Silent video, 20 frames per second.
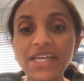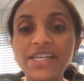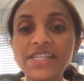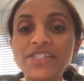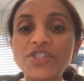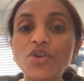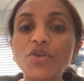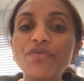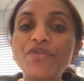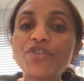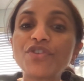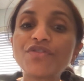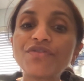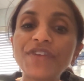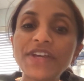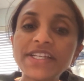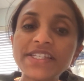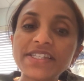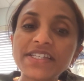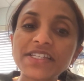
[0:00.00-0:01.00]
So if you're
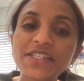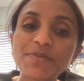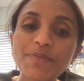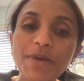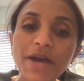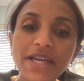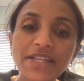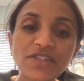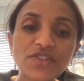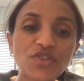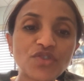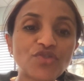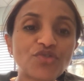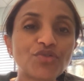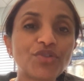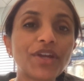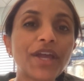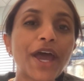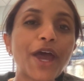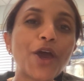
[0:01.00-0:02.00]
facing spine
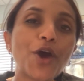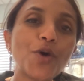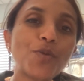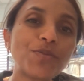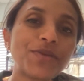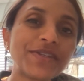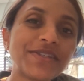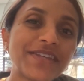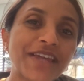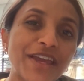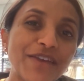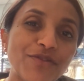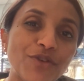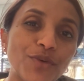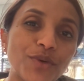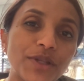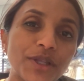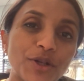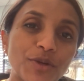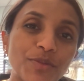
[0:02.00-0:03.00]
surgery, I hope this gave you
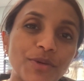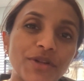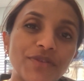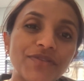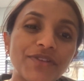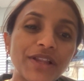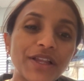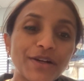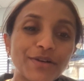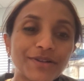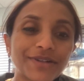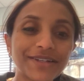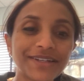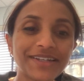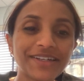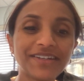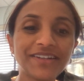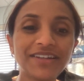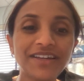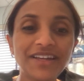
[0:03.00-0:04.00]
a little bit of clarity.